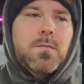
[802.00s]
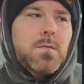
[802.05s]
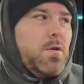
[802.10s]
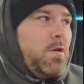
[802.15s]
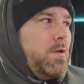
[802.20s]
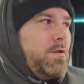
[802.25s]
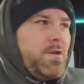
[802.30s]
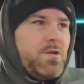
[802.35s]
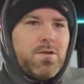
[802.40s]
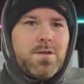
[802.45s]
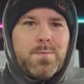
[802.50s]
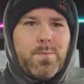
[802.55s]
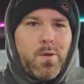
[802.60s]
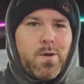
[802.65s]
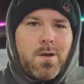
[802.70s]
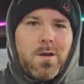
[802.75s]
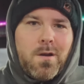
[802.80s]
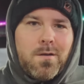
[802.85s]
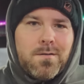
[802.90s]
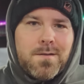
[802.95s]
Could you just
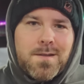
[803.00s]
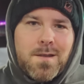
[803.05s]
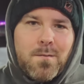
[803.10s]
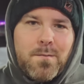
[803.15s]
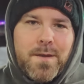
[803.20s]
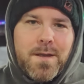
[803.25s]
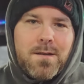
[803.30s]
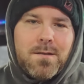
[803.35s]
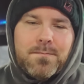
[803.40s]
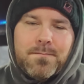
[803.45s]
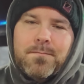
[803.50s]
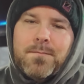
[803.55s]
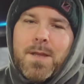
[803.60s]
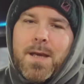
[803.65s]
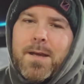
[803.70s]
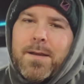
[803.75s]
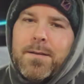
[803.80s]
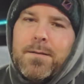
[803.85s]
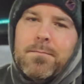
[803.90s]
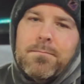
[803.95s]
put curtains up there?
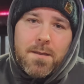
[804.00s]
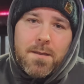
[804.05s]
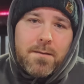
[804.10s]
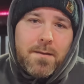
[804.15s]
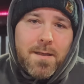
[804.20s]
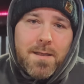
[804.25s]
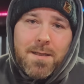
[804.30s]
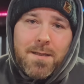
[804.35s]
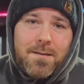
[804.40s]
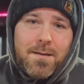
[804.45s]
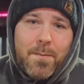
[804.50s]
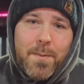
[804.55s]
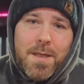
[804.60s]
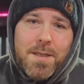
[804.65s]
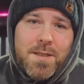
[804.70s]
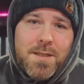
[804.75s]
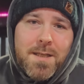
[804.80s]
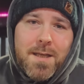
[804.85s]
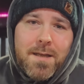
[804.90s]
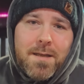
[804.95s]
Aye. Do you need the
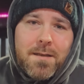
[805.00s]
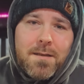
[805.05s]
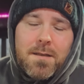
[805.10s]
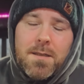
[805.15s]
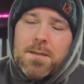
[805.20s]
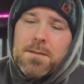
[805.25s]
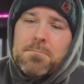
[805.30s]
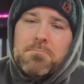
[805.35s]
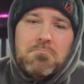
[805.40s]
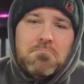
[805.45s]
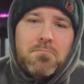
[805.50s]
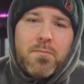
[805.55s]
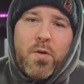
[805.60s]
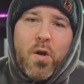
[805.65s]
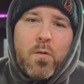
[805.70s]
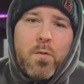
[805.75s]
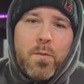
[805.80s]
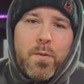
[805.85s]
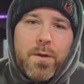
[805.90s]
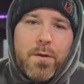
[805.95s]
midge net?
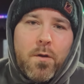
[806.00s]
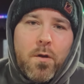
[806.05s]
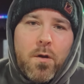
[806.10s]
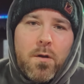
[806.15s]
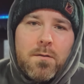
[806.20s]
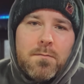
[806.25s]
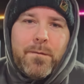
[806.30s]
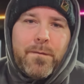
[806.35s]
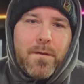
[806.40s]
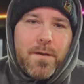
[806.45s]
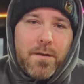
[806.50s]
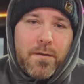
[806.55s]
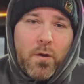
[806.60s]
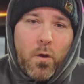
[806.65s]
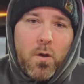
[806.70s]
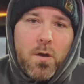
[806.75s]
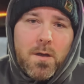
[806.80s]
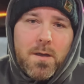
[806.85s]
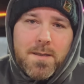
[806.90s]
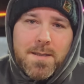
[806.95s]
Probably not. For the
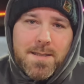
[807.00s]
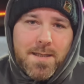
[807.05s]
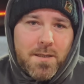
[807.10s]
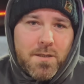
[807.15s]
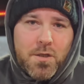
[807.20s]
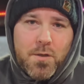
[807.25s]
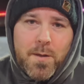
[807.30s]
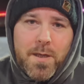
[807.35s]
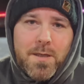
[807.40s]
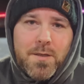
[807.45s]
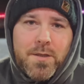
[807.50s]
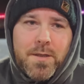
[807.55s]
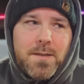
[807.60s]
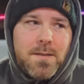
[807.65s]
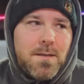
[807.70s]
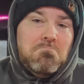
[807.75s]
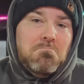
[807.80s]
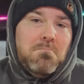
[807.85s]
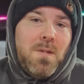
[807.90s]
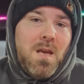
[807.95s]
toilet
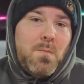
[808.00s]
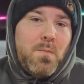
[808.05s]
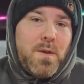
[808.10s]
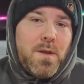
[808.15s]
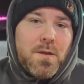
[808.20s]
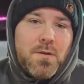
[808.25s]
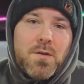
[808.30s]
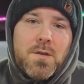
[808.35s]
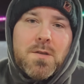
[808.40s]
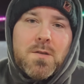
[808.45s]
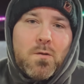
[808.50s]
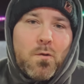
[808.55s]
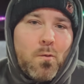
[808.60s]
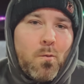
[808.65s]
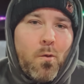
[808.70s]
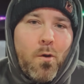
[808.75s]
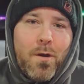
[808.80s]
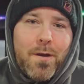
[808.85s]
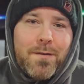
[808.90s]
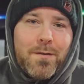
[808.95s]
situation, maybe you just don't
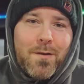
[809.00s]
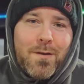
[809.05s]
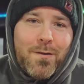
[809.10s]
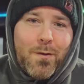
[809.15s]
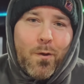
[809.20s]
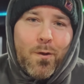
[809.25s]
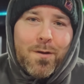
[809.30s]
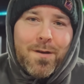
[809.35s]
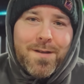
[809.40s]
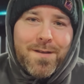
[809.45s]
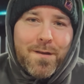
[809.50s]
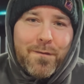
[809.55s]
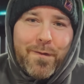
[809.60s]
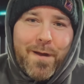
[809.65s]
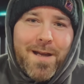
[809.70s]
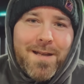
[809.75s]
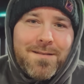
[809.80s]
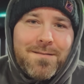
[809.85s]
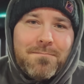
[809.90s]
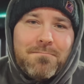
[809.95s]
want to do the toilet in your
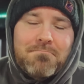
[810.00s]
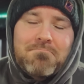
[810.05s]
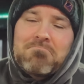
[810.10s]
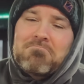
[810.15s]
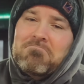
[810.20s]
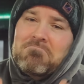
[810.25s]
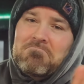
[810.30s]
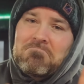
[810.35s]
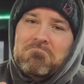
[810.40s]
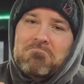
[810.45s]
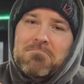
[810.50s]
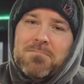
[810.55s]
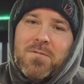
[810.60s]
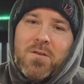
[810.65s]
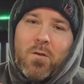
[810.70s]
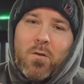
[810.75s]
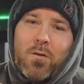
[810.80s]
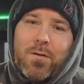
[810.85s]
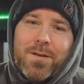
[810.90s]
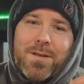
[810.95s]
van.
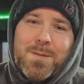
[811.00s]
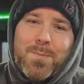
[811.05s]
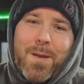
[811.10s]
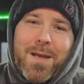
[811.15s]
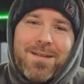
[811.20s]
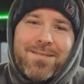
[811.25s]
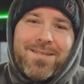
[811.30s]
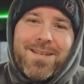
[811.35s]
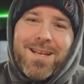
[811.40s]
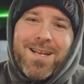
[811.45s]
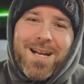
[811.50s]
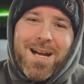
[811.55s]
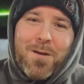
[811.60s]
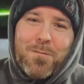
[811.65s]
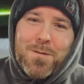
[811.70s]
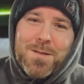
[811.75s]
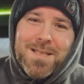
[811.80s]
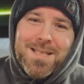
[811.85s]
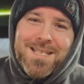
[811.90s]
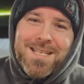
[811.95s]
Totally respect that. I
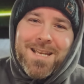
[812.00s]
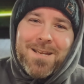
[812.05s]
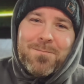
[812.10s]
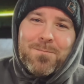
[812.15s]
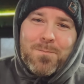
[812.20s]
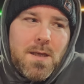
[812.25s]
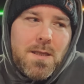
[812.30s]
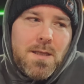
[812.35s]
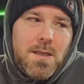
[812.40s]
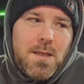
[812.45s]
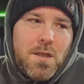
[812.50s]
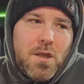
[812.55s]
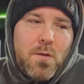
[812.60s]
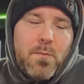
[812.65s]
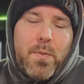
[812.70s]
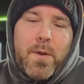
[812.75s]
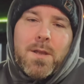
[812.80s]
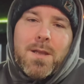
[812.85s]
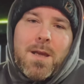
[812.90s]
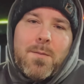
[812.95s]
was the same.
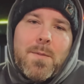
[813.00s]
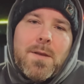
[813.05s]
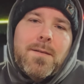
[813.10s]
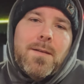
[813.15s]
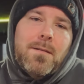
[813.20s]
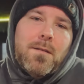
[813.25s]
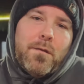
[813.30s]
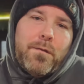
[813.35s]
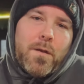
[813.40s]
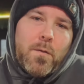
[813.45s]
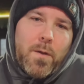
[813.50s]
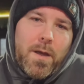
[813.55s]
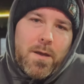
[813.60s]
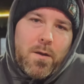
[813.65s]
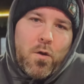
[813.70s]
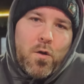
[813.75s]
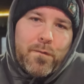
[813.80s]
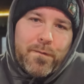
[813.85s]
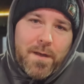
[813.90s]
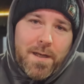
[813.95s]
You'd be limited if you went
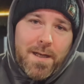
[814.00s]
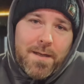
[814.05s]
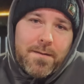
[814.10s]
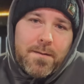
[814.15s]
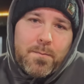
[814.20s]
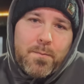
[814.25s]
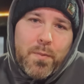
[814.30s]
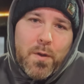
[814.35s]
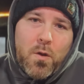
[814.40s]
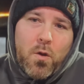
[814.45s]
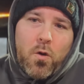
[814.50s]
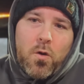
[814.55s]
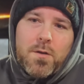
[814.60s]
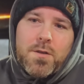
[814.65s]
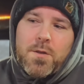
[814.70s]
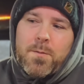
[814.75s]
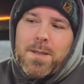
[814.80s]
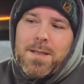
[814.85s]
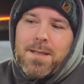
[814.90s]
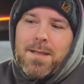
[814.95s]
off grid
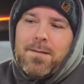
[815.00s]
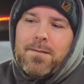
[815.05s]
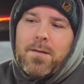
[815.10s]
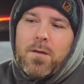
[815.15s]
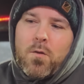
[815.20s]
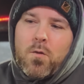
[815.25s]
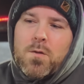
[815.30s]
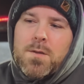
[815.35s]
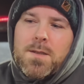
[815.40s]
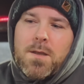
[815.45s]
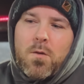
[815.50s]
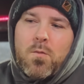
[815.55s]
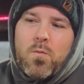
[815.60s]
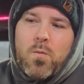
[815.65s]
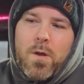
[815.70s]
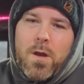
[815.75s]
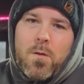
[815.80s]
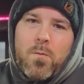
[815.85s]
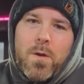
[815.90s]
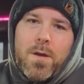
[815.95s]
because you would need to go
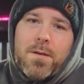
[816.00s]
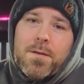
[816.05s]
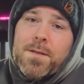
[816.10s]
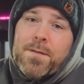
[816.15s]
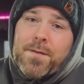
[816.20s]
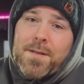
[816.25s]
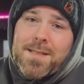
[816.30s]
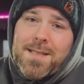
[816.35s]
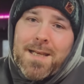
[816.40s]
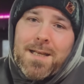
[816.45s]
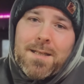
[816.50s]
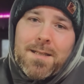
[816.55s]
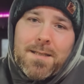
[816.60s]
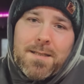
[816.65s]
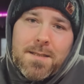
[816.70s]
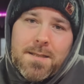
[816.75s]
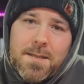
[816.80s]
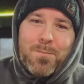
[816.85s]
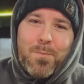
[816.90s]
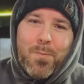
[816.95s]
somewhere where there's
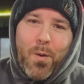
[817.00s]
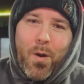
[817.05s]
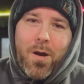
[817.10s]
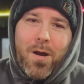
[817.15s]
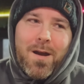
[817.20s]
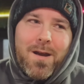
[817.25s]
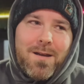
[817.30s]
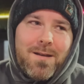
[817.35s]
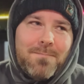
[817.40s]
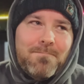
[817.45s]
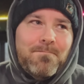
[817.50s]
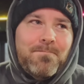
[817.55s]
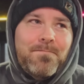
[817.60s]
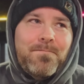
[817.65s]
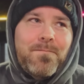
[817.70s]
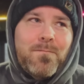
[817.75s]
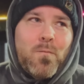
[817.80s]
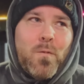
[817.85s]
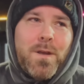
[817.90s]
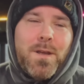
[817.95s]
facilities. But
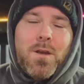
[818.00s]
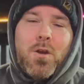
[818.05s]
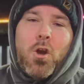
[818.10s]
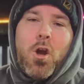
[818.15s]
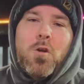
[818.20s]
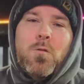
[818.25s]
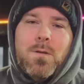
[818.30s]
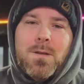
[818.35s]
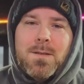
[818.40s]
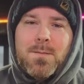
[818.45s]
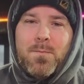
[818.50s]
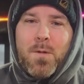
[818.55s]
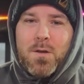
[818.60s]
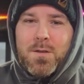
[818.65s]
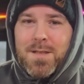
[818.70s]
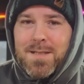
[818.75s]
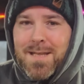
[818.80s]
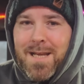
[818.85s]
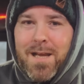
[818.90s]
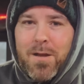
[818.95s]
when you go out as
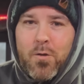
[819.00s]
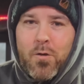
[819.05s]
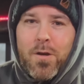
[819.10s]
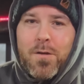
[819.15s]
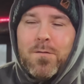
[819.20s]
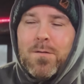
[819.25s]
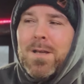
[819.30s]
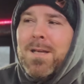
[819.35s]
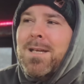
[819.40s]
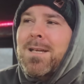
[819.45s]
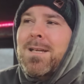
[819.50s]
much as I go out,